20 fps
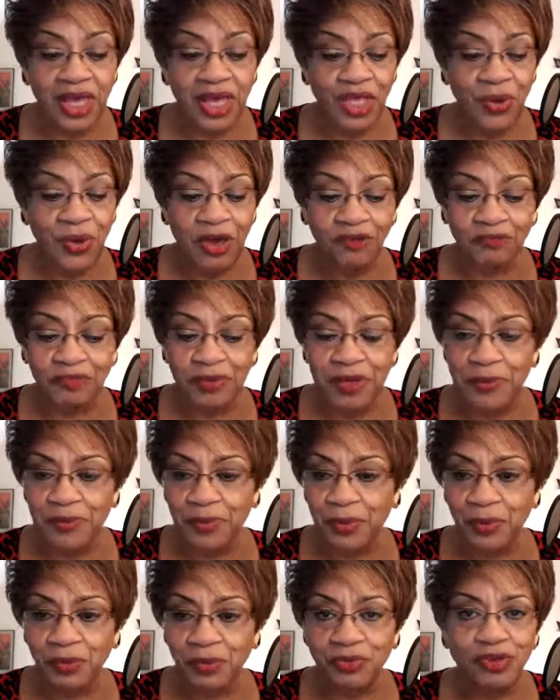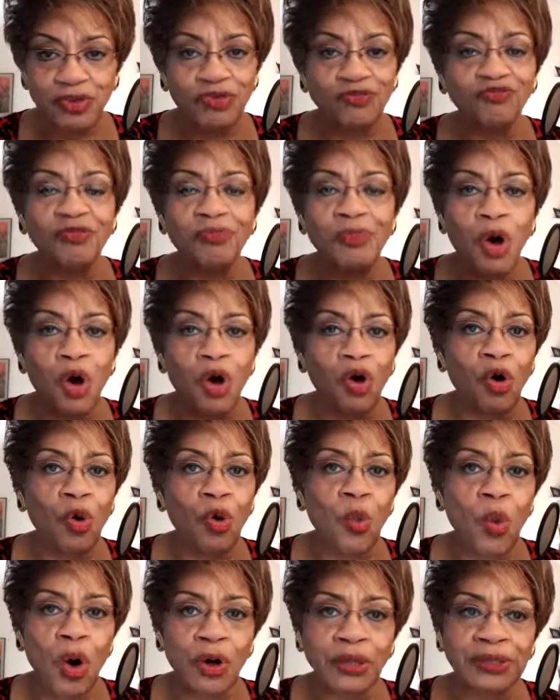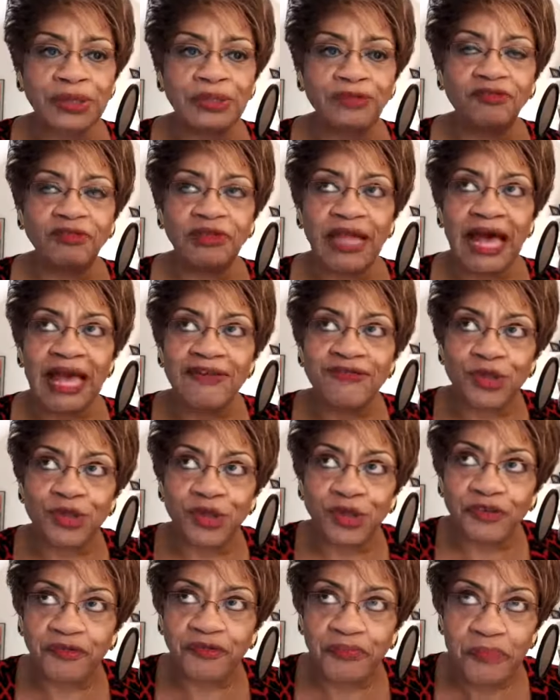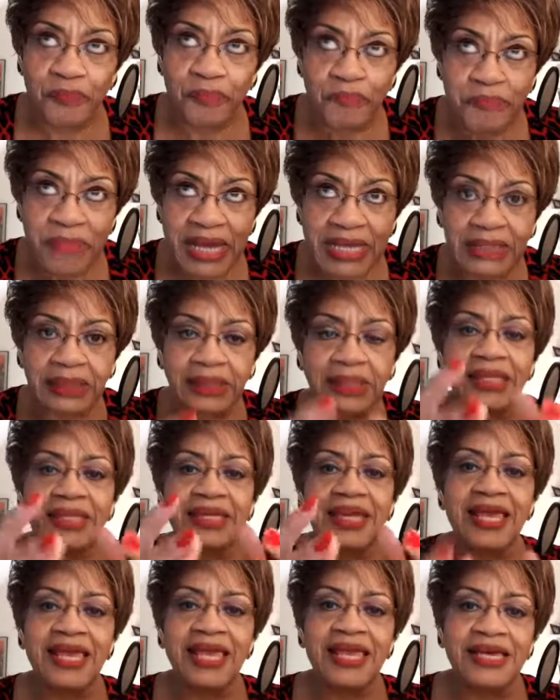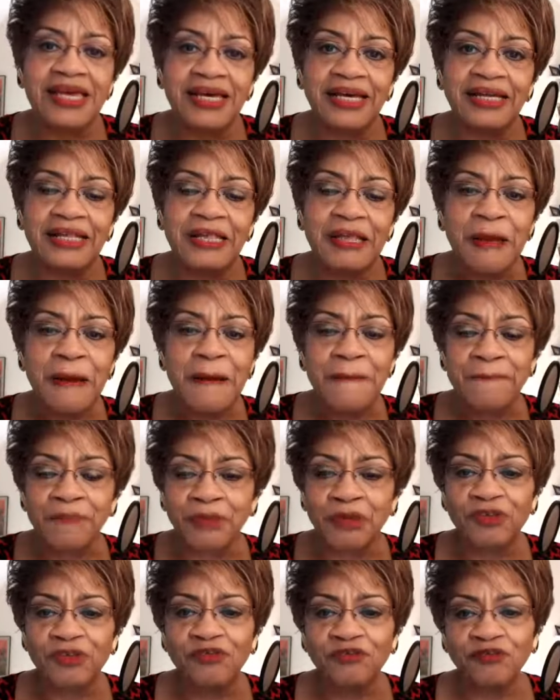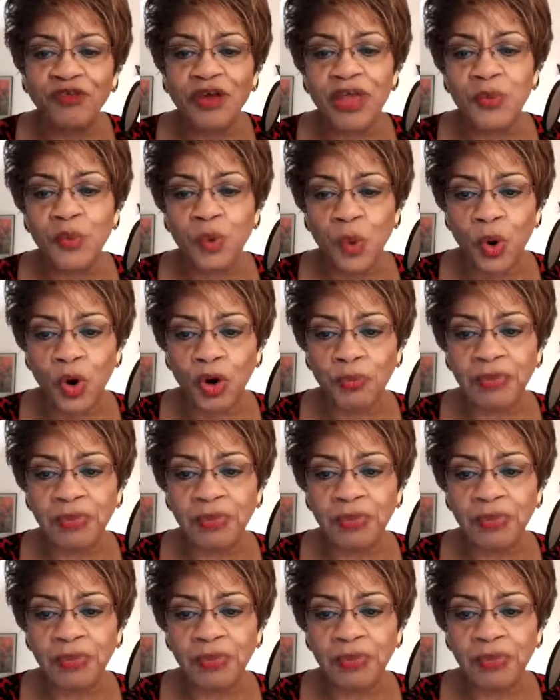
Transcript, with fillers: You have people just from all walks of life sort of mixing in this framework.